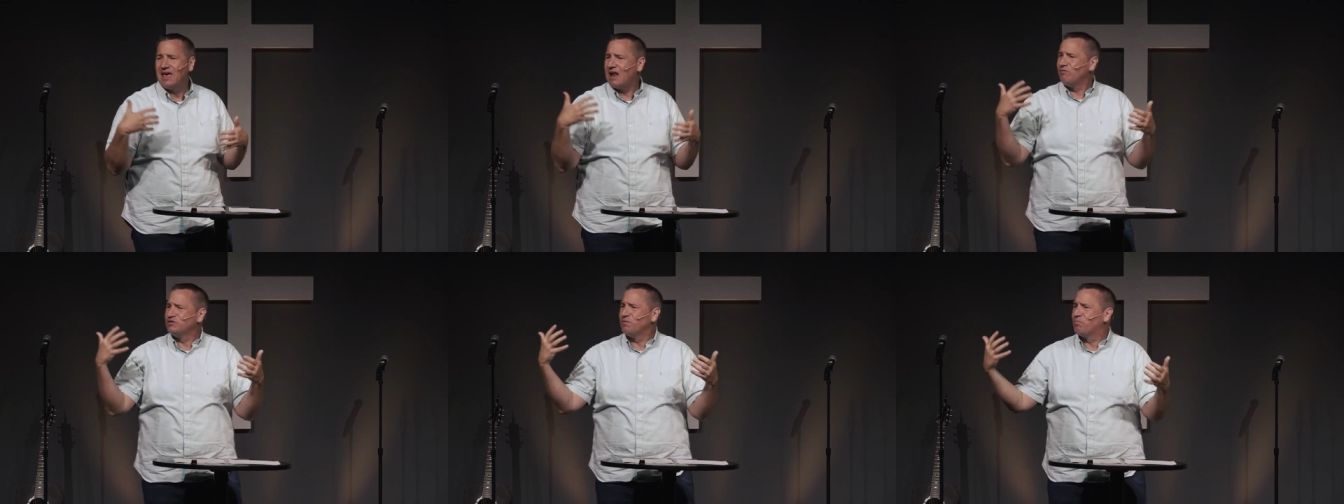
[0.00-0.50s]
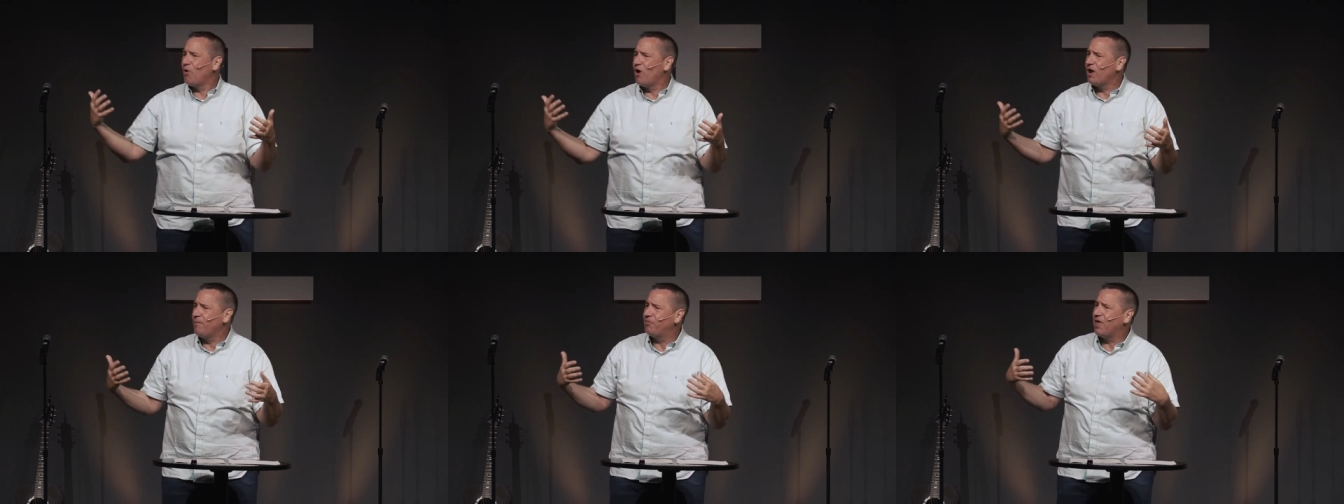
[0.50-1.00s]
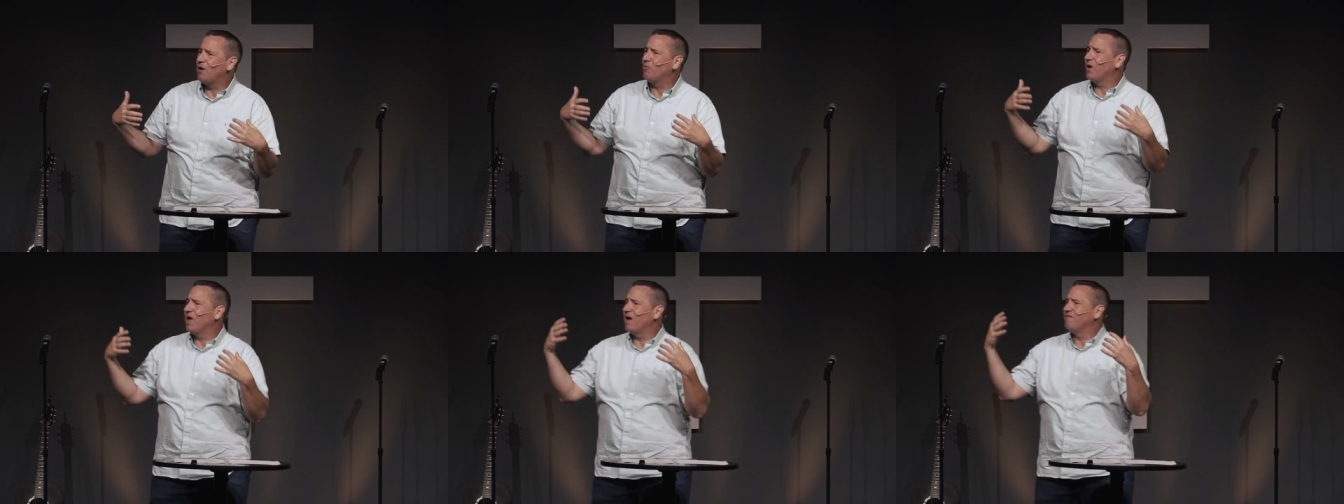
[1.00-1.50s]
I wasn't brought up that
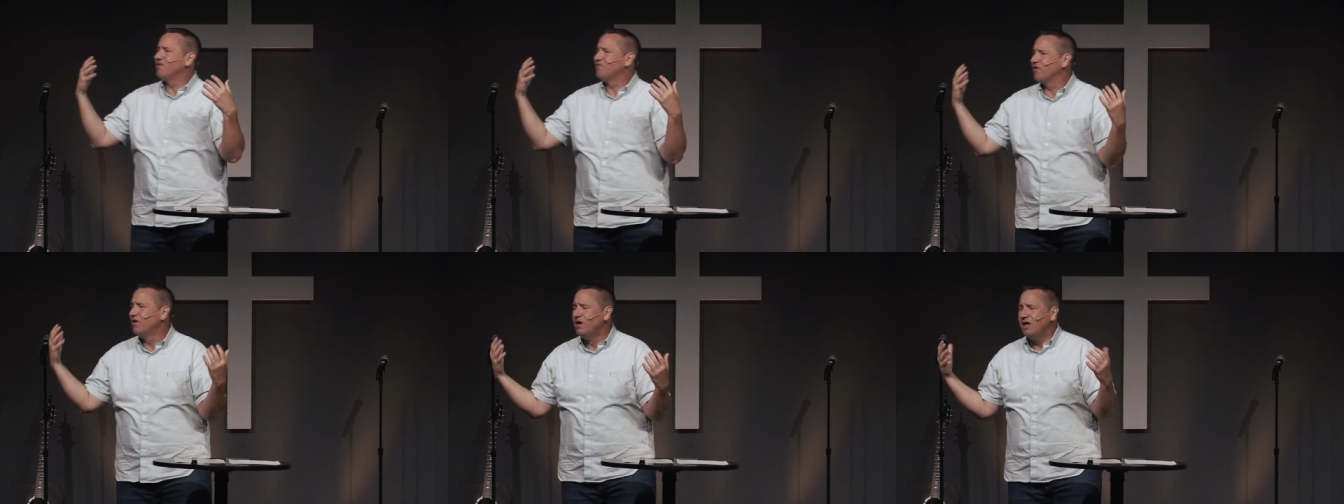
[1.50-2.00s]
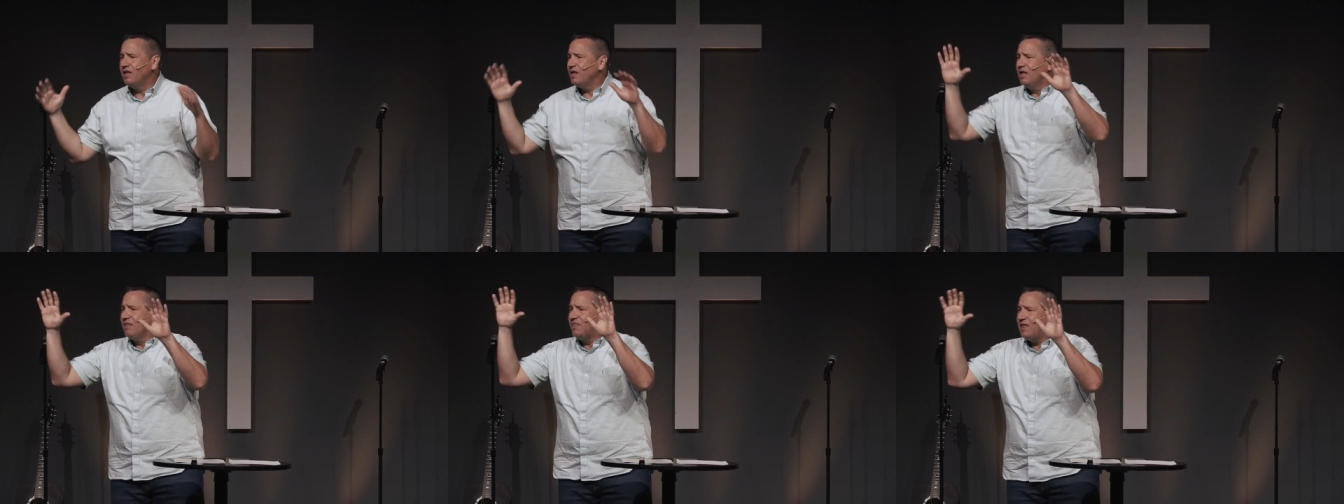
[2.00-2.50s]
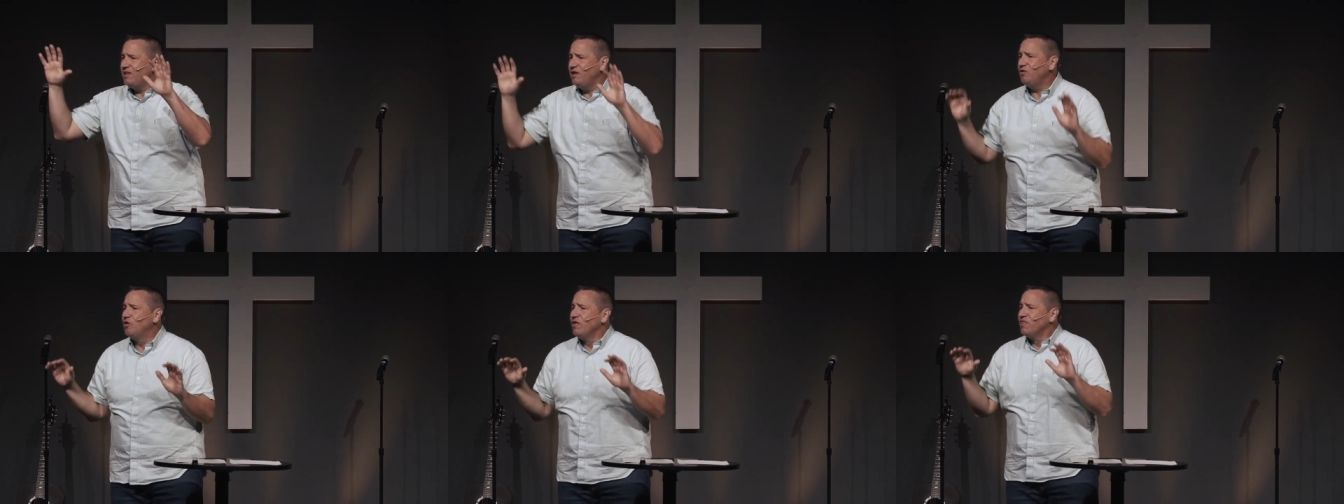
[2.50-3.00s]
way. I've never, eh, that,
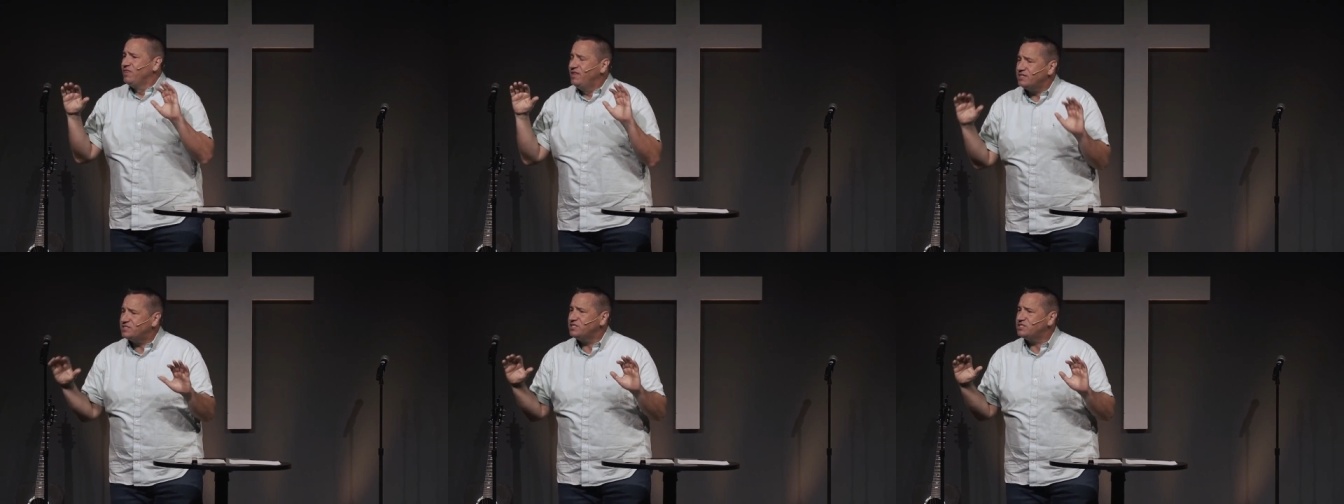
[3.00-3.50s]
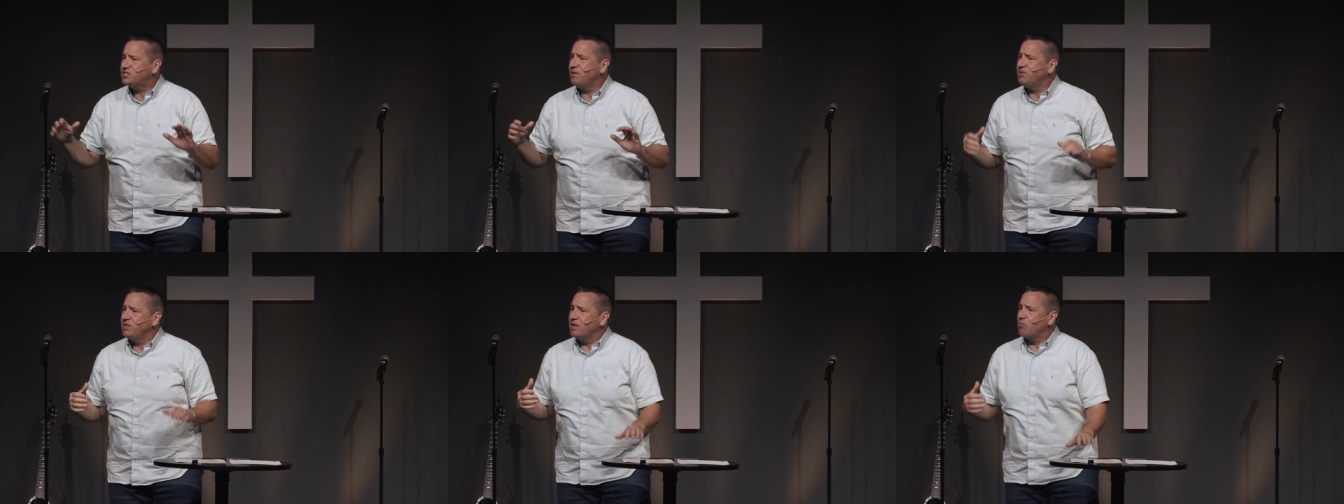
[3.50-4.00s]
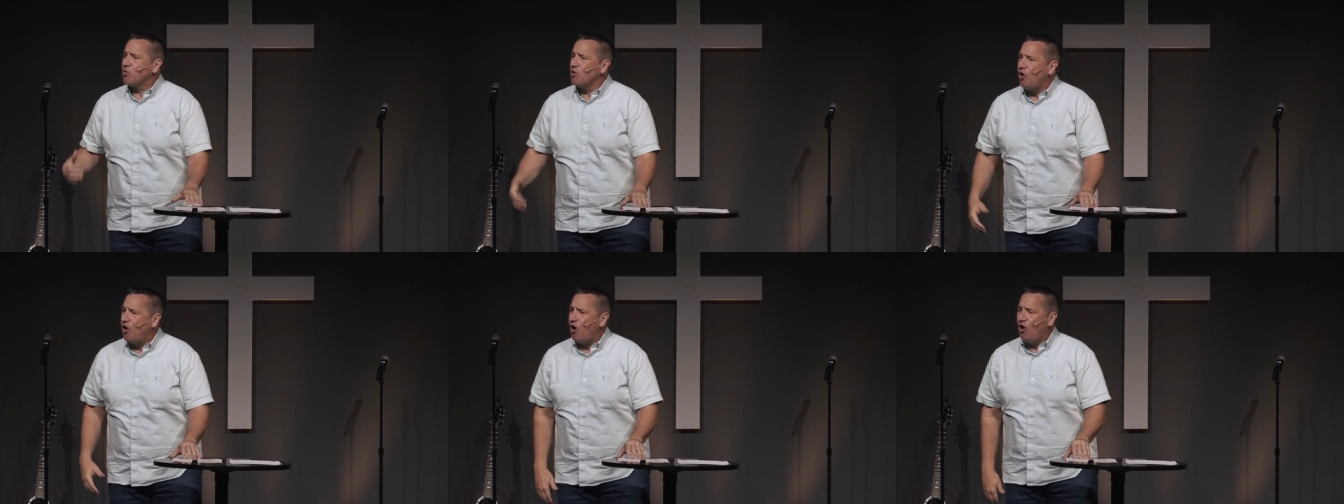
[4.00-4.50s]
no, this is something that we're
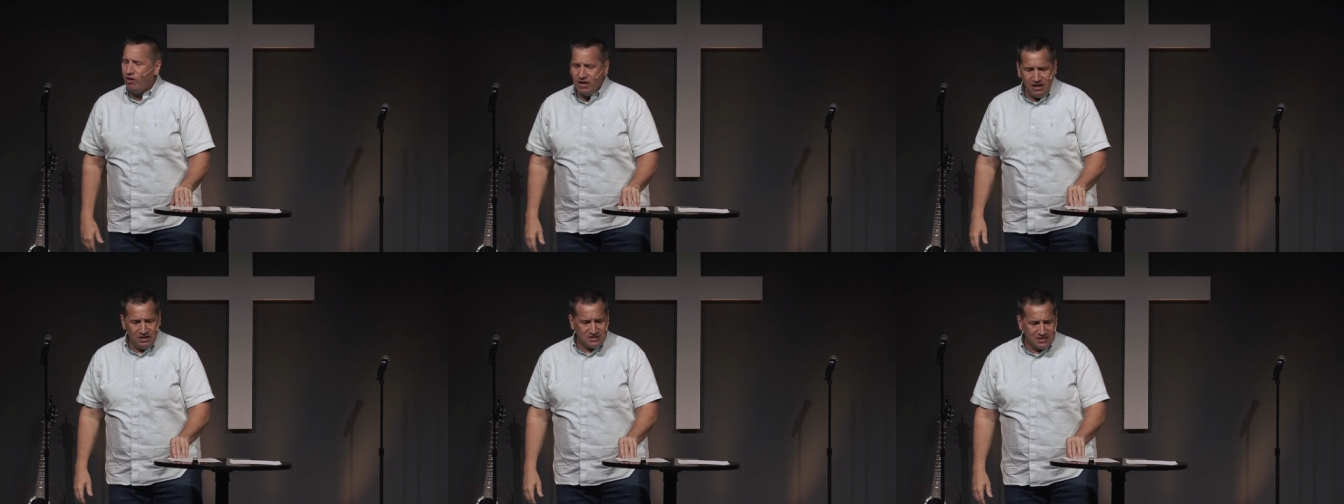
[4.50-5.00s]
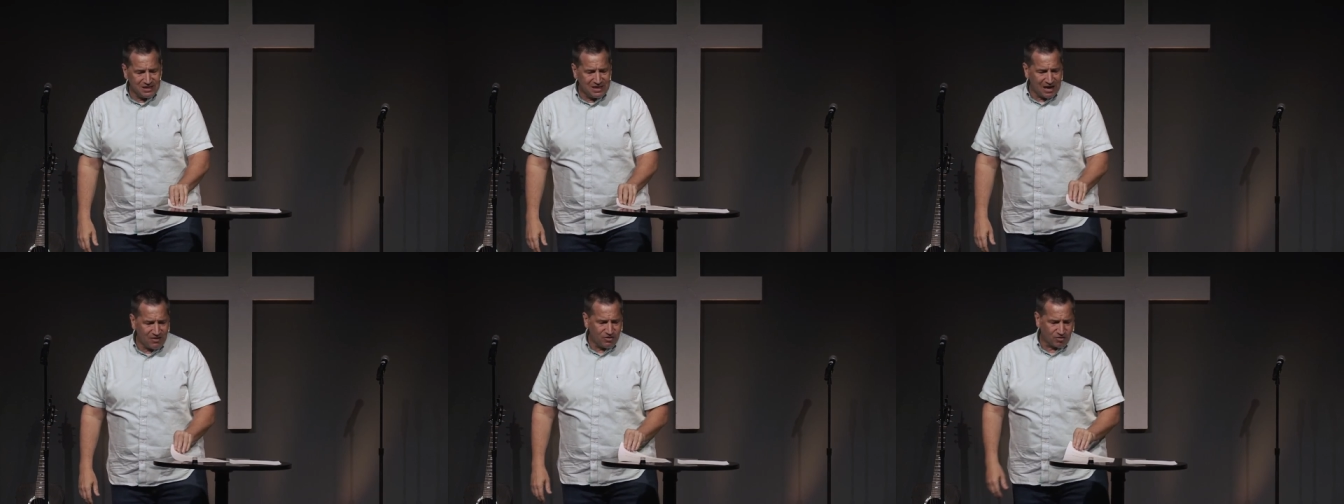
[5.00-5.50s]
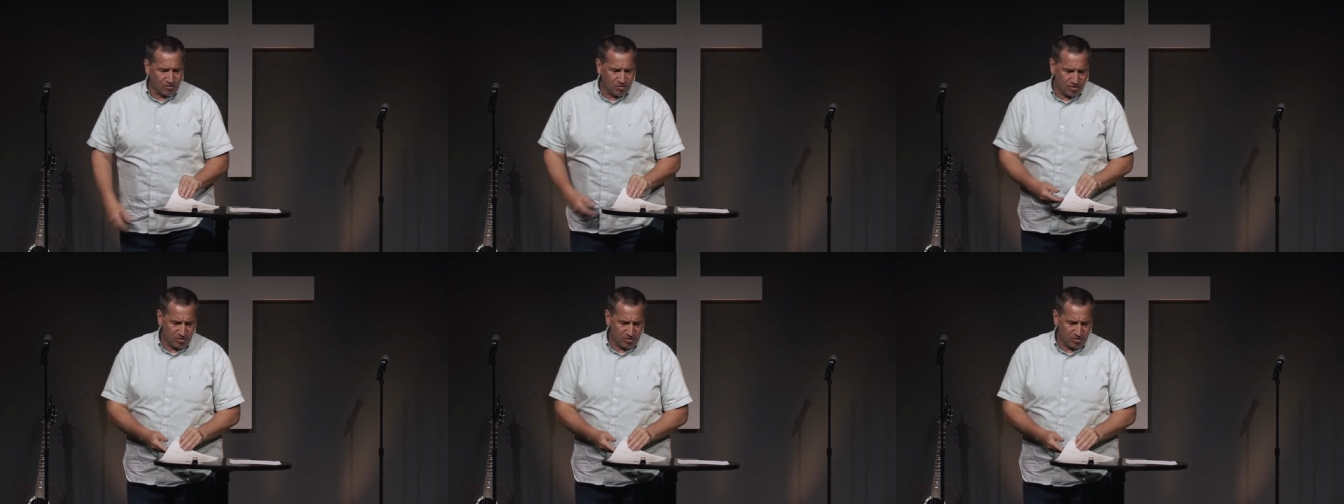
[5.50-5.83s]
all in together.